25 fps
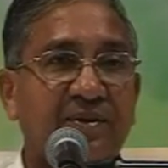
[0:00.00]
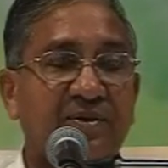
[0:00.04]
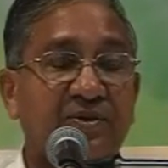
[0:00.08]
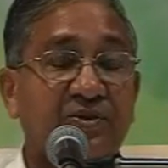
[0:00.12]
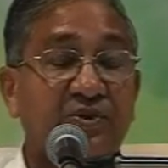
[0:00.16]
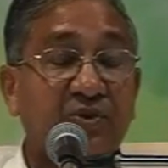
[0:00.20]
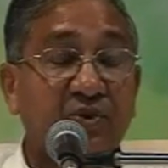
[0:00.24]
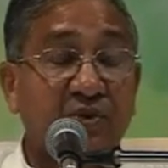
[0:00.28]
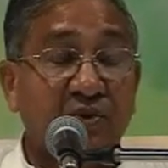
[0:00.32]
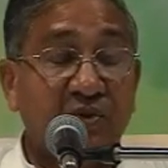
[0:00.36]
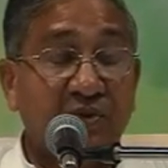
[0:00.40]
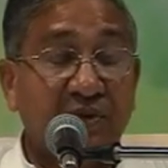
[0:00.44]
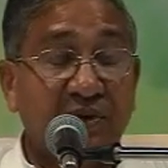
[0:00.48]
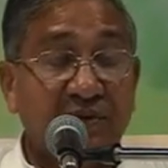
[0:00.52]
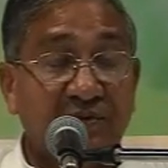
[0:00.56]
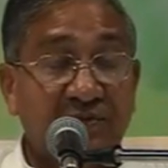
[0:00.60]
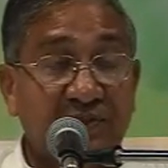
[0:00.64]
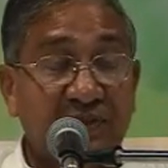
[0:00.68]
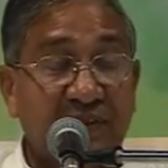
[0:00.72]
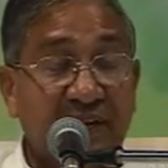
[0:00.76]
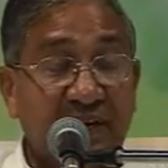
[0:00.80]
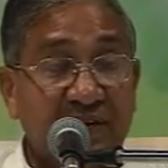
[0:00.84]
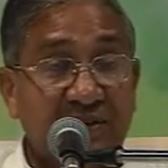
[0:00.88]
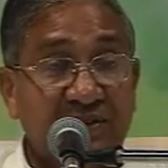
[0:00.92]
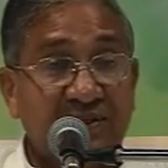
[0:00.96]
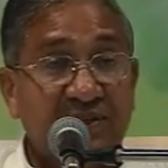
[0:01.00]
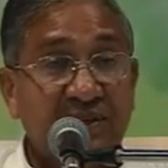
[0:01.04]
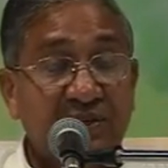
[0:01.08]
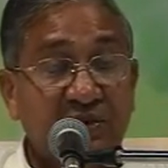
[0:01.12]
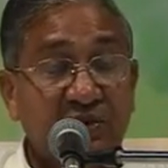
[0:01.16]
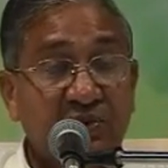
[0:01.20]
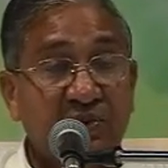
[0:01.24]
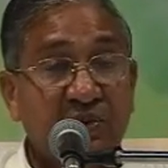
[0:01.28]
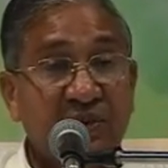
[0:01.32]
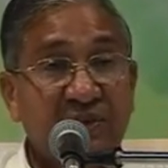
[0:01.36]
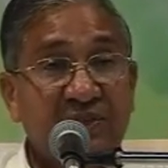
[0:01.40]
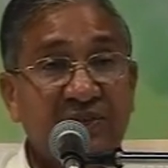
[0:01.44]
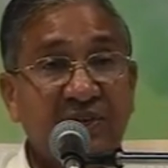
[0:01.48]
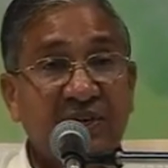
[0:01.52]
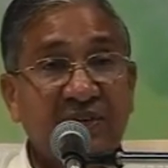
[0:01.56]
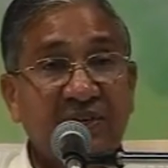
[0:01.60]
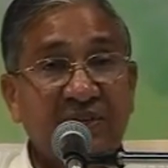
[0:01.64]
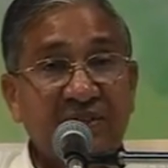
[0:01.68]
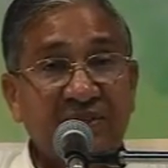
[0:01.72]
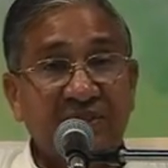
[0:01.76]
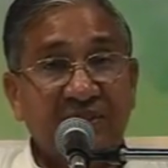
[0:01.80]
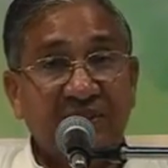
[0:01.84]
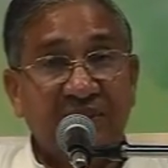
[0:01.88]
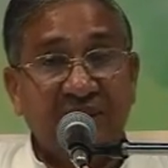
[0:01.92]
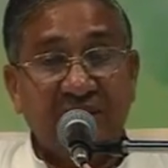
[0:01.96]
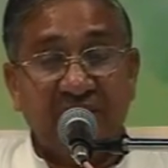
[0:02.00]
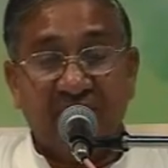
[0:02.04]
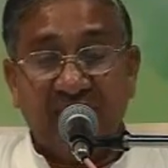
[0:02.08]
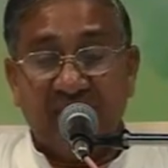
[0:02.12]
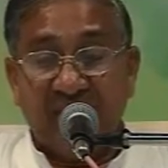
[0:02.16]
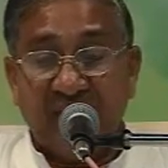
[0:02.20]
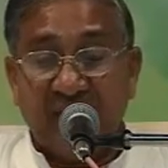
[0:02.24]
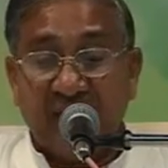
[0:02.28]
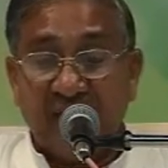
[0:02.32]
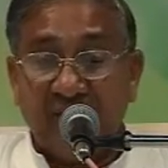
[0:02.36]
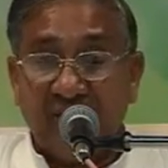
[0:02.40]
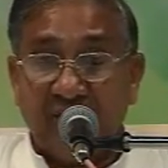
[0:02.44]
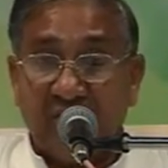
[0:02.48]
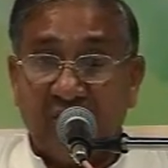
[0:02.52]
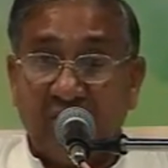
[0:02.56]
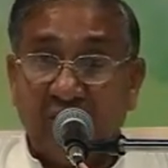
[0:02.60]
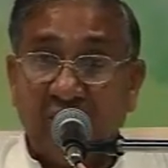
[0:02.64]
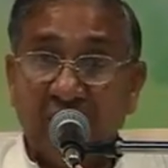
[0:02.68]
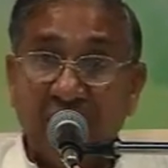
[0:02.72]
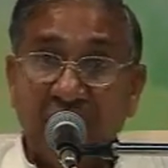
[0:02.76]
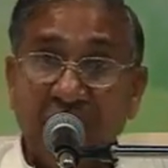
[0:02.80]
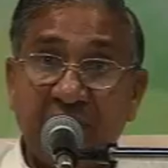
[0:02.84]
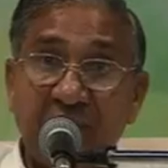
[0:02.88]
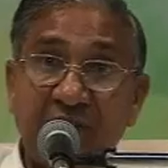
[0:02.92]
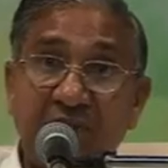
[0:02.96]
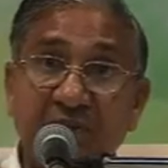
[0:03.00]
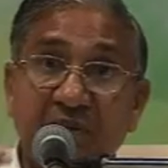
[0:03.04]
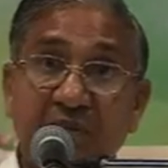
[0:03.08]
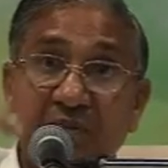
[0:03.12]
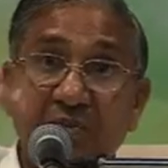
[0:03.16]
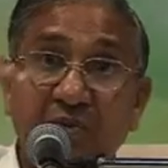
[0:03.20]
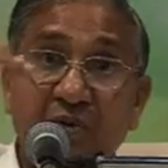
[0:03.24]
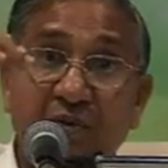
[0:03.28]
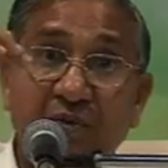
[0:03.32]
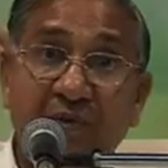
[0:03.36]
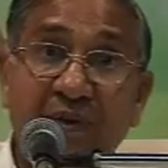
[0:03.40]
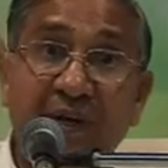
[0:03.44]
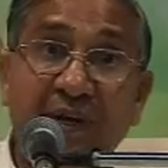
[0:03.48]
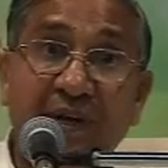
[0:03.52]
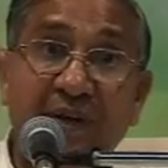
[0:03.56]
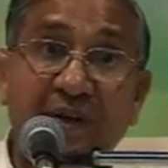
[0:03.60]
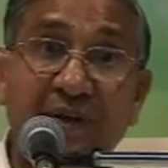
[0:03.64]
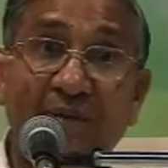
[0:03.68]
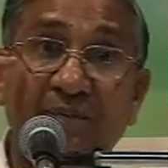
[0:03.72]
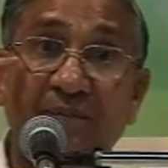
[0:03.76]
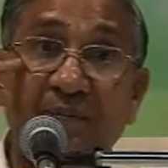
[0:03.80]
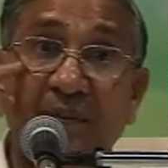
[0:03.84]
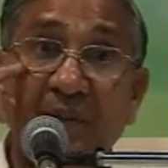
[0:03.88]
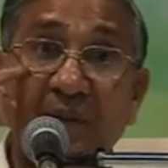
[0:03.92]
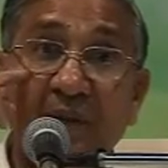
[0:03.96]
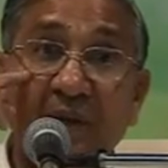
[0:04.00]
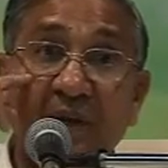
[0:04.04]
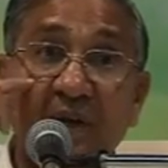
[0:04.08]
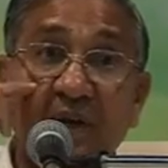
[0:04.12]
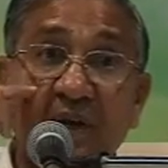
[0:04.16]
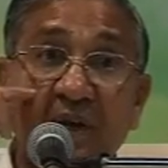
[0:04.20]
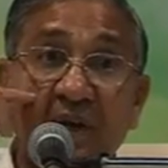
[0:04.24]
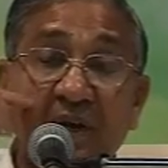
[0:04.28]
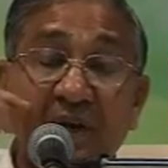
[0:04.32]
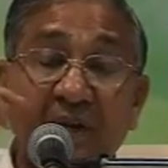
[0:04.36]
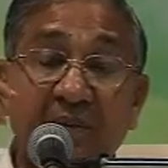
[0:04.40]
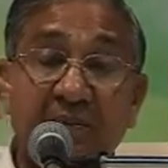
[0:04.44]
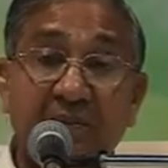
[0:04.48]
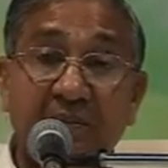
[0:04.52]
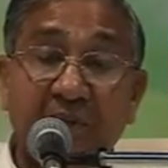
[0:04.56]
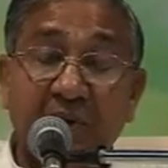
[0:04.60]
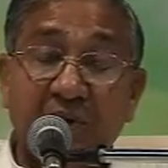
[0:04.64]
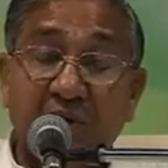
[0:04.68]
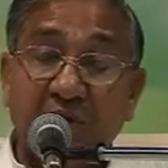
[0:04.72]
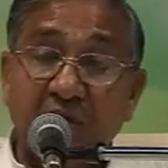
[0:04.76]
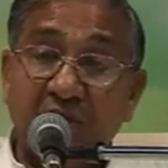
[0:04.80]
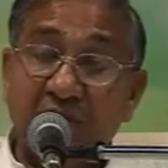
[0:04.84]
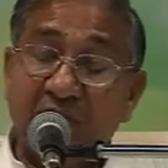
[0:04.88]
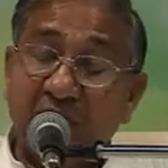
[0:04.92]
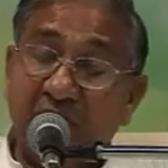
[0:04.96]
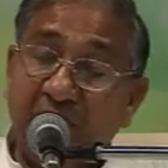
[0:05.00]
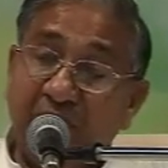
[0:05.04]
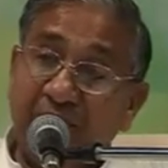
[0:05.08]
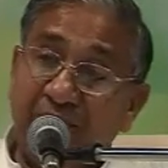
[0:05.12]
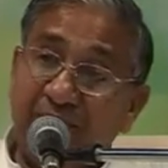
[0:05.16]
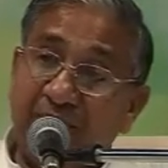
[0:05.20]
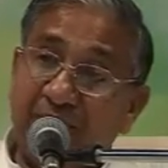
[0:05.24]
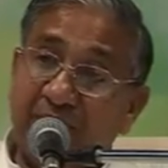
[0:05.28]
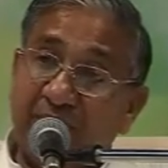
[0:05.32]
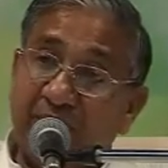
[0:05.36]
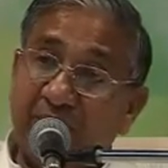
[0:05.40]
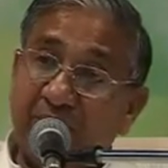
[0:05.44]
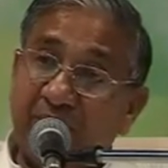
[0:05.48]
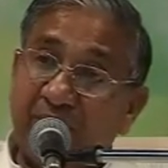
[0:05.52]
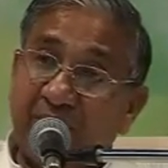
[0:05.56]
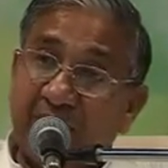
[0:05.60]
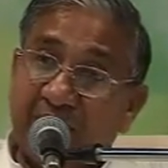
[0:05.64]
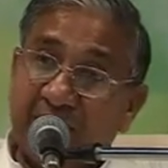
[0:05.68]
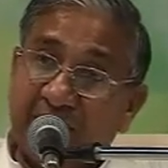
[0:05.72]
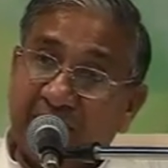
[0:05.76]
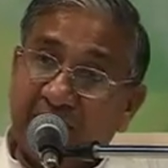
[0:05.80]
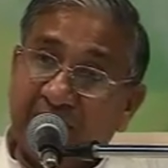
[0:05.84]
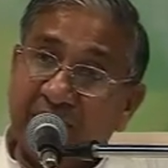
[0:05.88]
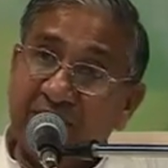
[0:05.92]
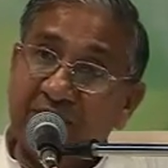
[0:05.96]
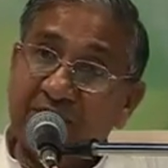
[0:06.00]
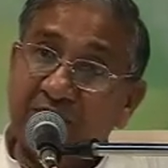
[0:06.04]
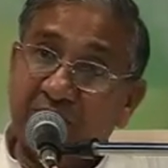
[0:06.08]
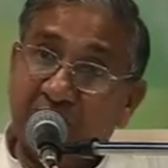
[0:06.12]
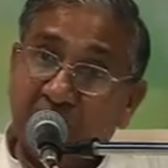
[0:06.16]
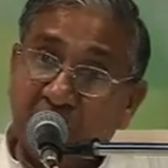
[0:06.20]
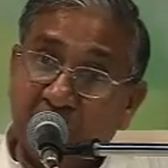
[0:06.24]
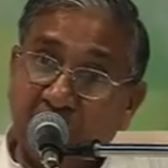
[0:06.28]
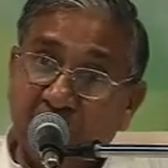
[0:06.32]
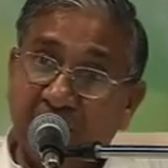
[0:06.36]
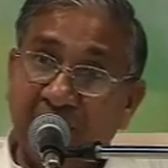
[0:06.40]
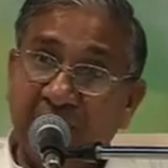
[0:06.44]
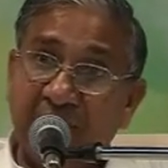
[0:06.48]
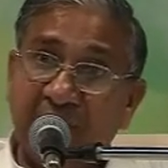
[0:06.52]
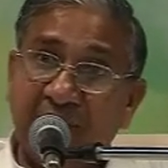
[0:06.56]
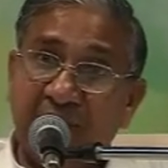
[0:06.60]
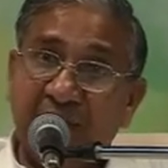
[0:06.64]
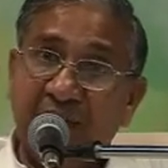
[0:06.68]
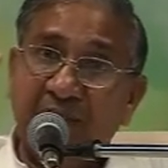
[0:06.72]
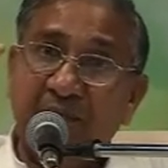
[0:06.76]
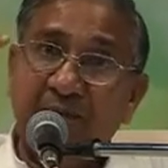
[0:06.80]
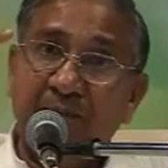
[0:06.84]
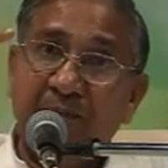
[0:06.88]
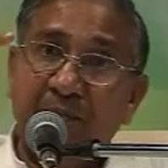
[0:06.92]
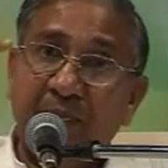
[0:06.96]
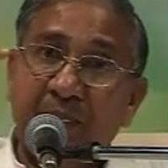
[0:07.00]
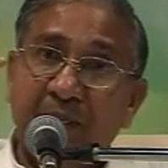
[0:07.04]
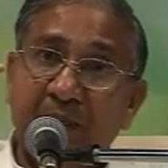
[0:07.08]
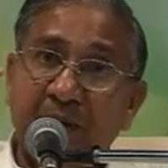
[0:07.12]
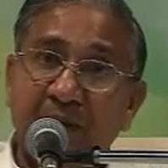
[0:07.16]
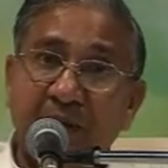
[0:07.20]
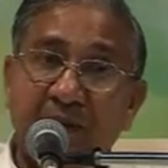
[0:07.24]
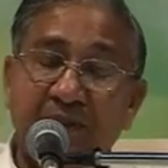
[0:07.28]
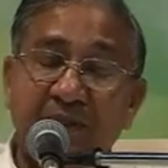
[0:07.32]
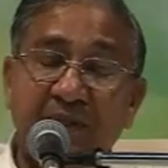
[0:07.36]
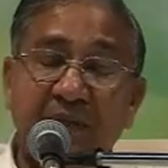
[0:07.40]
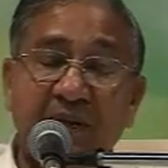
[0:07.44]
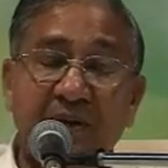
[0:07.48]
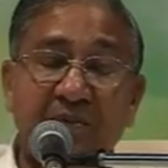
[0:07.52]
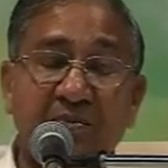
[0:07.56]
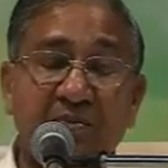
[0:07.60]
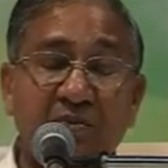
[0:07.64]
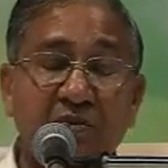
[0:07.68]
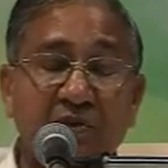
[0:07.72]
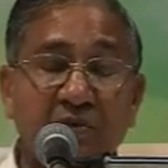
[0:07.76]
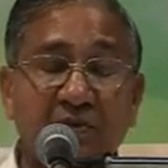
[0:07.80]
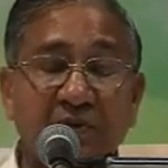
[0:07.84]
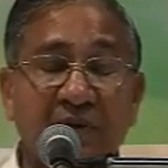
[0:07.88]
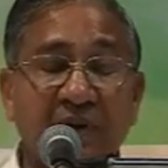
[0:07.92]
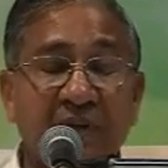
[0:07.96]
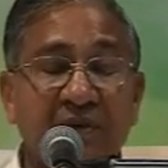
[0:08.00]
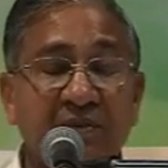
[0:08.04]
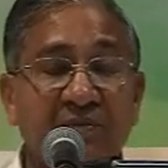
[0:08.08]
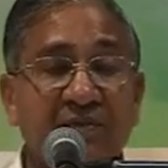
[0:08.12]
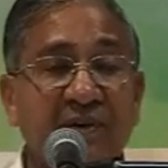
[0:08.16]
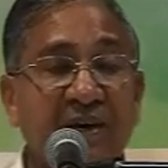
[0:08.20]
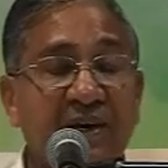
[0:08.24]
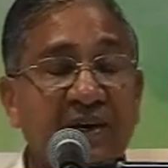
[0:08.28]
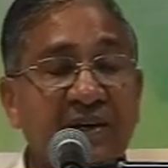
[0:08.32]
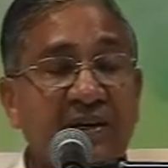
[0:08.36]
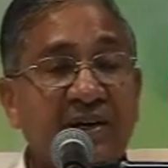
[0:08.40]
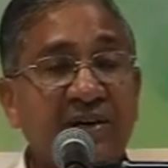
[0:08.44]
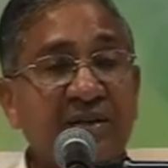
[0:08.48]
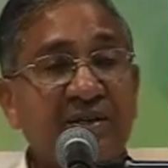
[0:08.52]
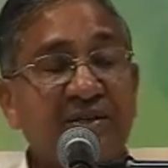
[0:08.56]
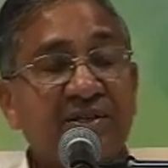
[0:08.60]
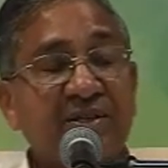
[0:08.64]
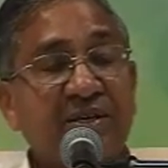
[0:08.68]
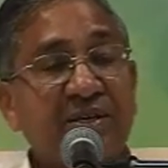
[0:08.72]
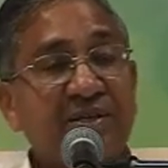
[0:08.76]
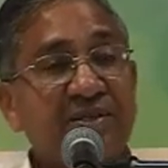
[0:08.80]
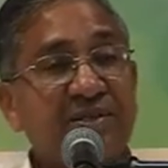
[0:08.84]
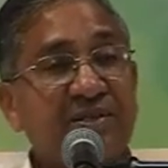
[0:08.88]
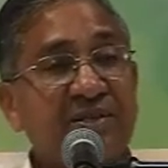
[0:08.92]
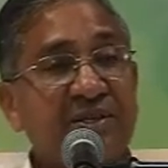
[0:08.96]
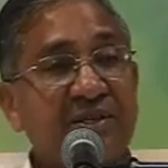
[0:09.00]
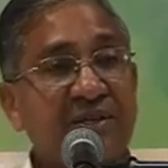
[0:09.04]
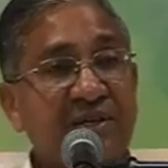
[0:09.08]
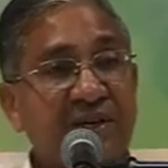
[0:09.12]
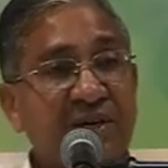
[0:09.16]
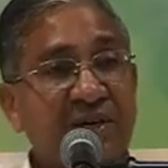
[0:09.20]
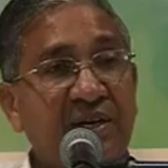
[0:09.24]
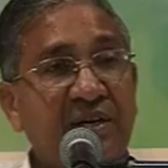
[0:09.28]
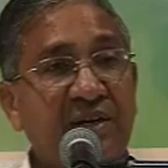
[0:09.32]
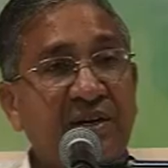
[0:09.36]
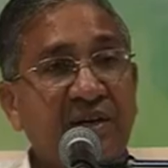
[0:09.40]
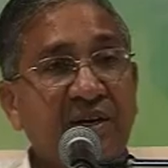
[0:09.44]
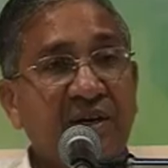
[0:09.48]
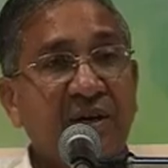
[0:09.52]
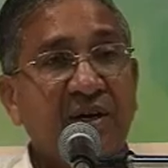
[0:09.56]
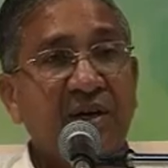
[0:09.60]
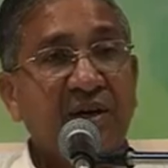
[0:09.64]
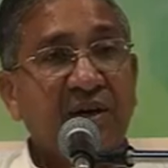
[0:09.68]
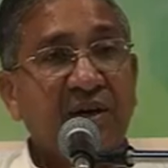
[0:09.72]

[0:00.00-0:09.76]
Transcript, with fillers: So if that situation is there, I will always be moving. Because if water is moving, then moving water is considered